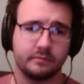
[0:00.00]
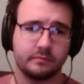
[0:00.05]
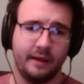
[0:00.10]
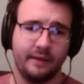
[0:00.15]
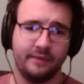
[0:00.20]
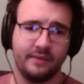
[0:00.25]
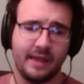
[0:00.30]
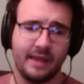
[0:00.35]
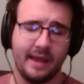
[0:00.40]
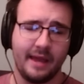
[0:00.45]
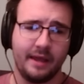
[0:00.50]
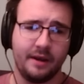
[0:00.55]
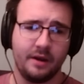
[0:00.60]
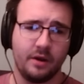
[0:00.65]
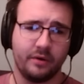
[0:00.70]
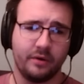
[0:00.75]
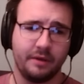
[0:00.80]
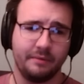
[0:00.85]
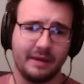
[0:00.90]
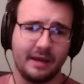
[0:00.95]
And then,
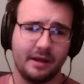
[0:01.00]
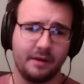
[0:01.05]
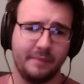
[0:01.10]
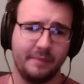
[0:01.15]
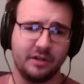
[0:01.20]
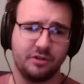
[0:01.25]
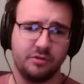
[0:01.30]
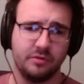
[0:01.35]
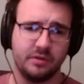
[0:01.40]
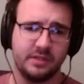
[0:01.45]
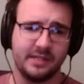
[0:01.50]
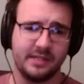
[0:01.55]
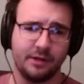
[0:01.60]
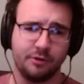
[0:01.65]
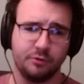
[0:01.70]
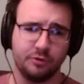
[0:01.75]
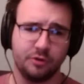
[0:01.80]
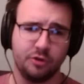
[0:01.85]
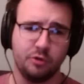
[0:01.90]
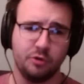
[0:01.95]
okay, we gotta make sure the
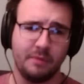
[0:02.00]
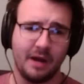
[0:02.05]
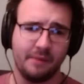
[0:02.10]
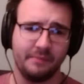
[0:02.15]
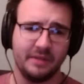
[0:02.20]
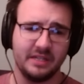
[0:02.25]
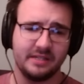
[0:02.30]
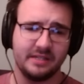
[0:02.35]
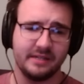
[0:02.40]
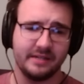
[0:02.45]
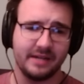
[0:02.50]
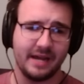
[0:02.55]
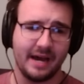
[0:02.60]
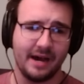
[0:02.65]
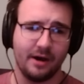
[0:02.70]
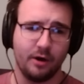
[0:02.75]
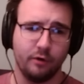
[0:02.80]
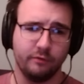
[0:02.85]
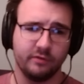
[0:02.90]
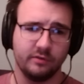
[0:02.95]
central 2 bomb is
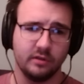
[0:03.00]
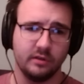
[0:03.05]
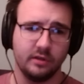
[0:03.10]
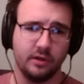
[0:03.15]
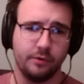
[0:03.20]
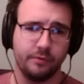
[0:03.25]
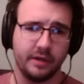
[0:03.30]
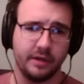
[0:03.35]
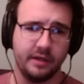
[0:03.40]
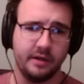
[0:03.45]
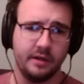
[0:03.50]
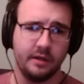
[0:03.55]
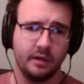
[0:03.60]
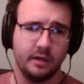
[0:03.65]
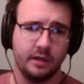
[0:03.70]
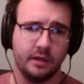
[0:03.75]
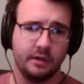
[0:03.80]
not overloaded.